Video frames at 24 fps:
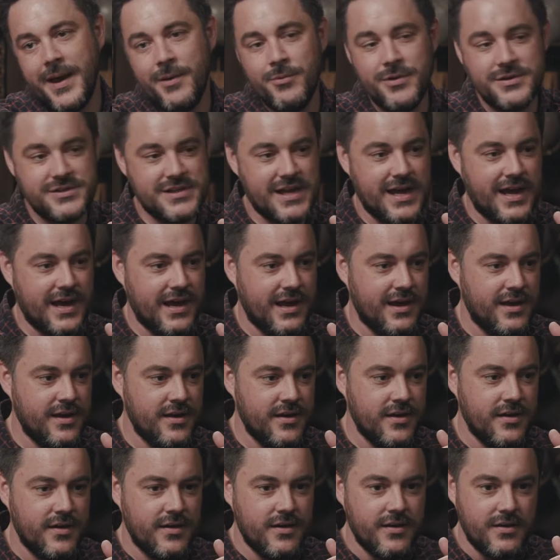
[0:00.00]
It was a,
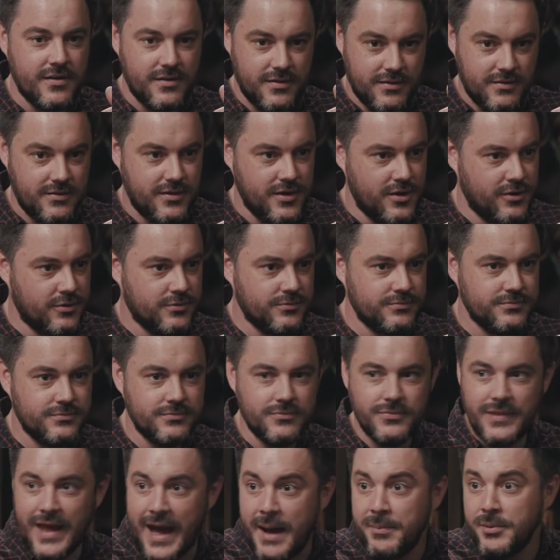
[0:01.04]
you know,
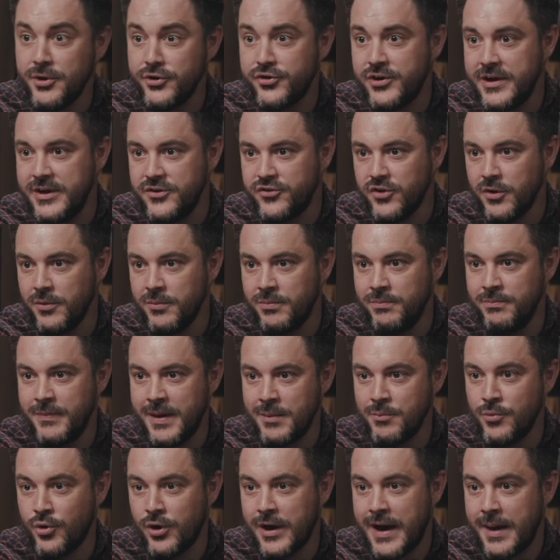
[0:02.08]
the apple trees will
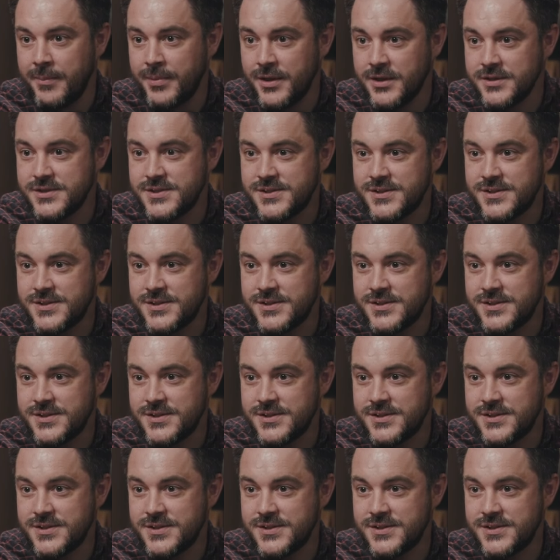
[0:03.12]
make more apples.